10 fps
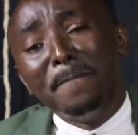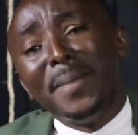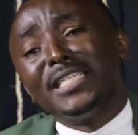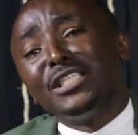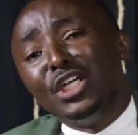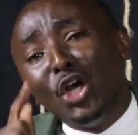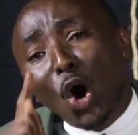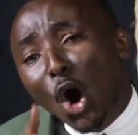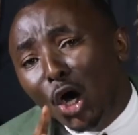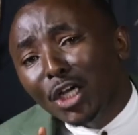but
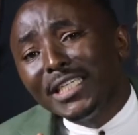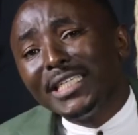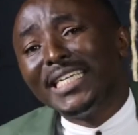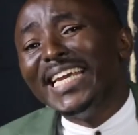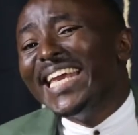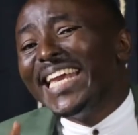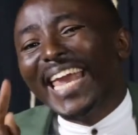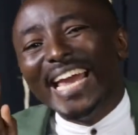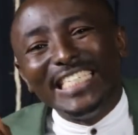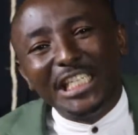God
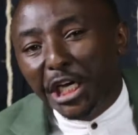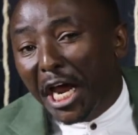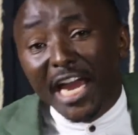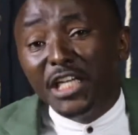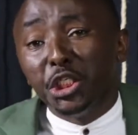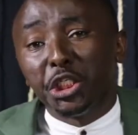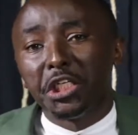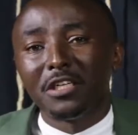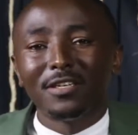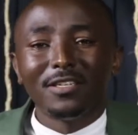can
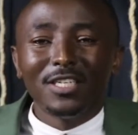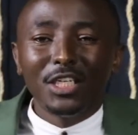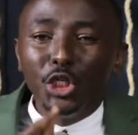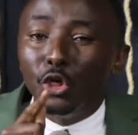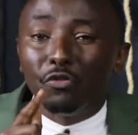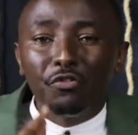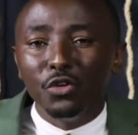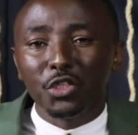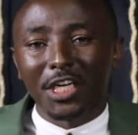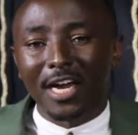change your
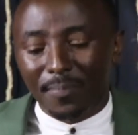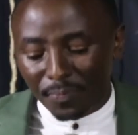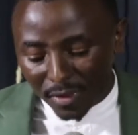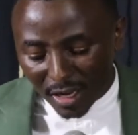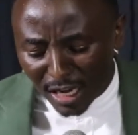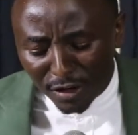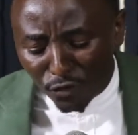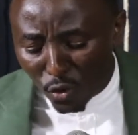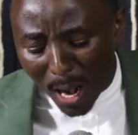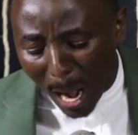future if
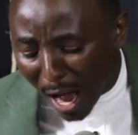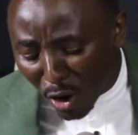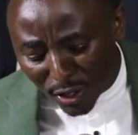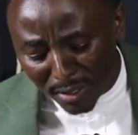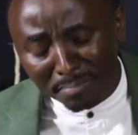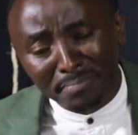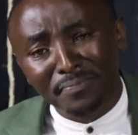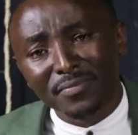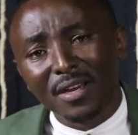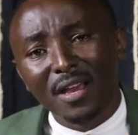you allow
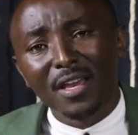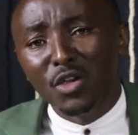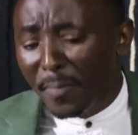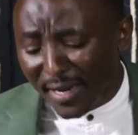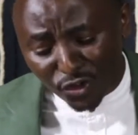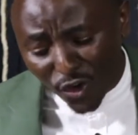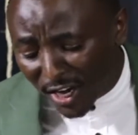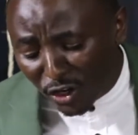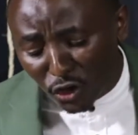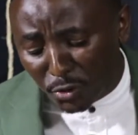him. You
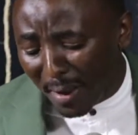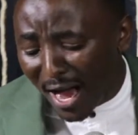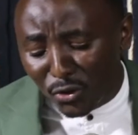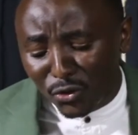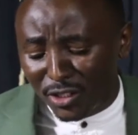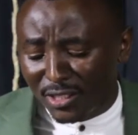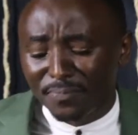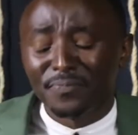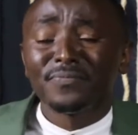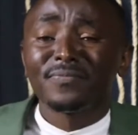betrayed your spouse,
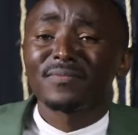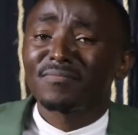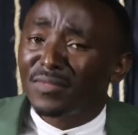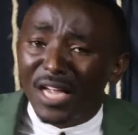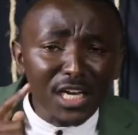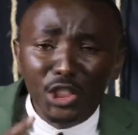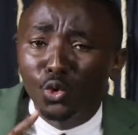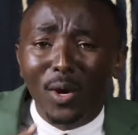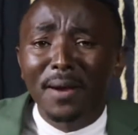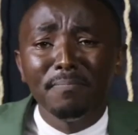
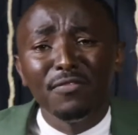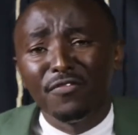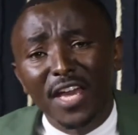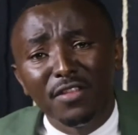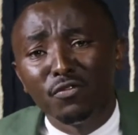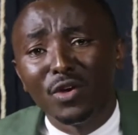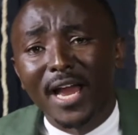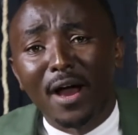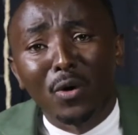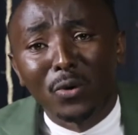you can be faithful
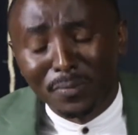now.